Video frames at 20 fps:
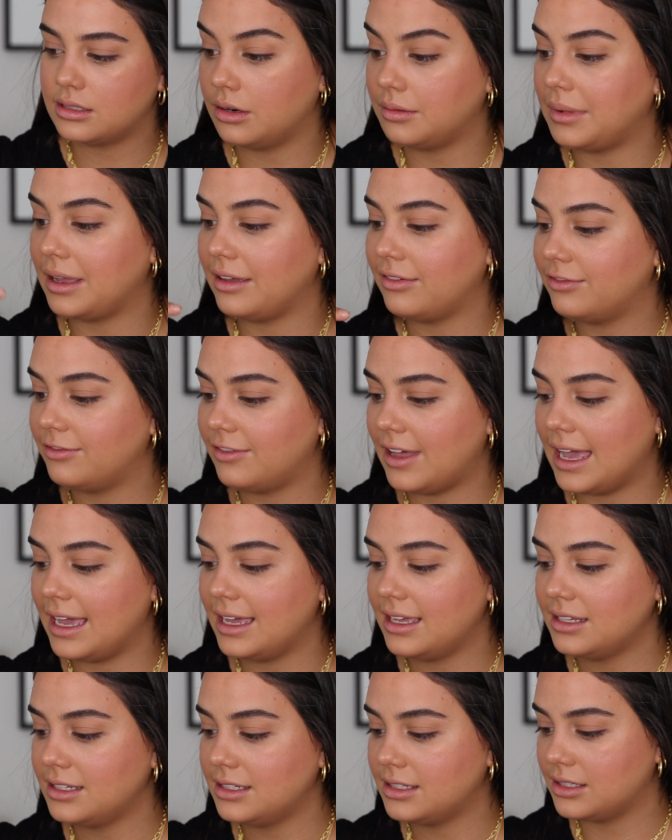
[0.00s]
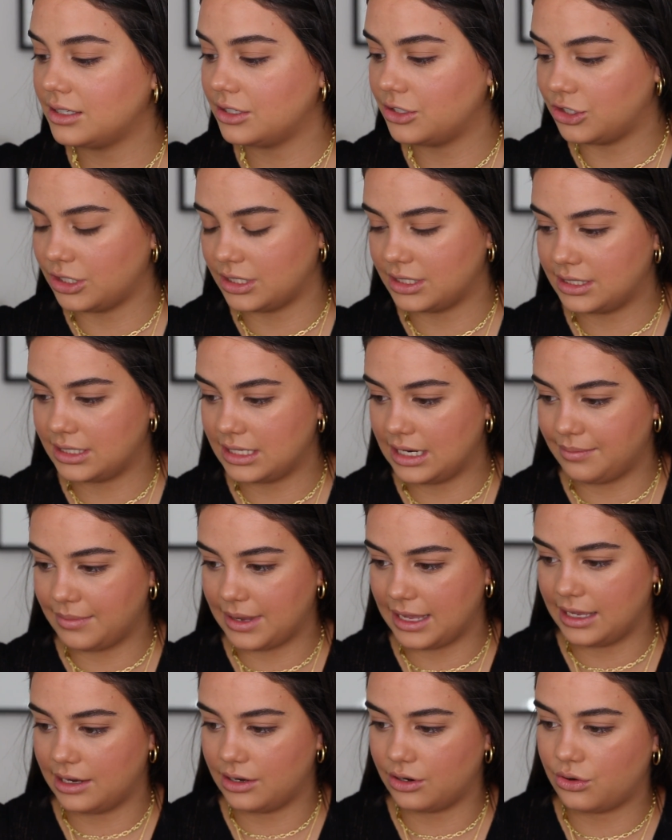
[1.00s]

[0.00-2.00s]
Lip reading: on my face, just in my inner